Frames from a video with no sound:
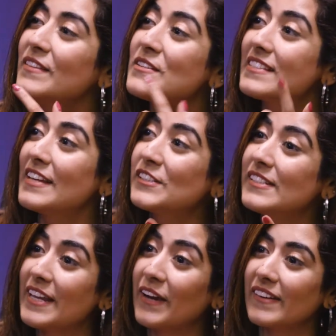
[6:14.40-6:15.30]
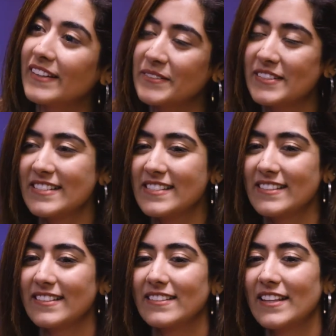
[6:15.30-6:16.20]
then there's legendary, which is
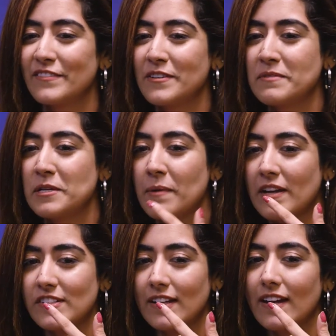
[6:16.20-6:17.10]
like from Neil Patrick